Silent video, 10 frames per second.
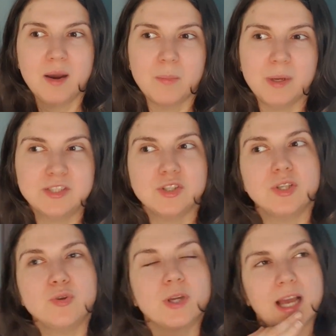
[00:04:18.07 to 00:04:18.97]
but
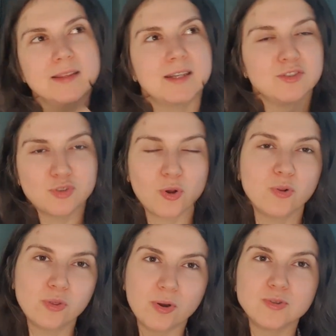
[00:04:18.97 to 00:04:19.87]
you can
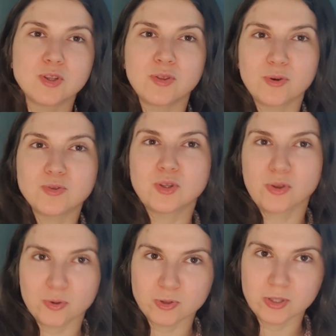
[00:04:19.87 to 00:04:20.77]
control those and those and
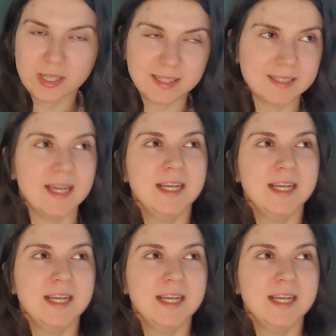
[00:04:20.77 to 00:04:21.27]
those things.